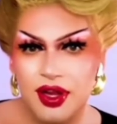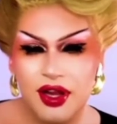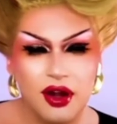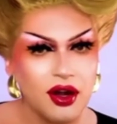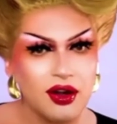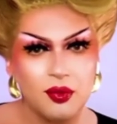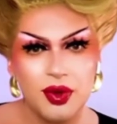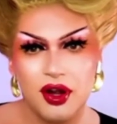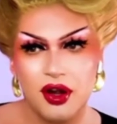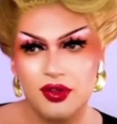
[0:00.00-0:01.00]
We are
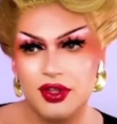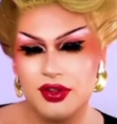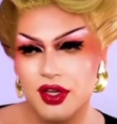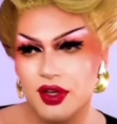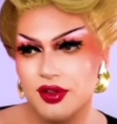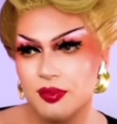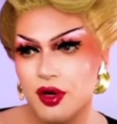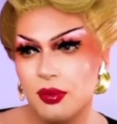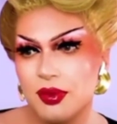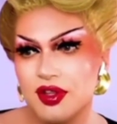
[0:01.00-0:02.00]
the
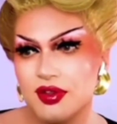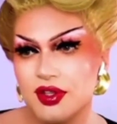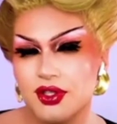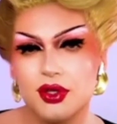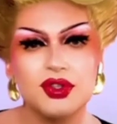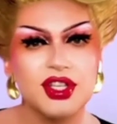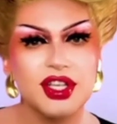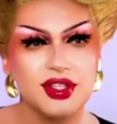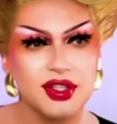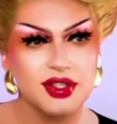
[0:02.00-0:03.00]
probably the 2
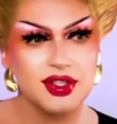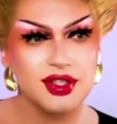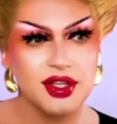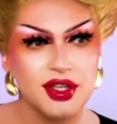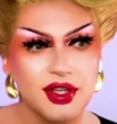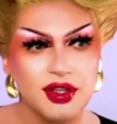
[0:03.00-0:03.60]
seasons,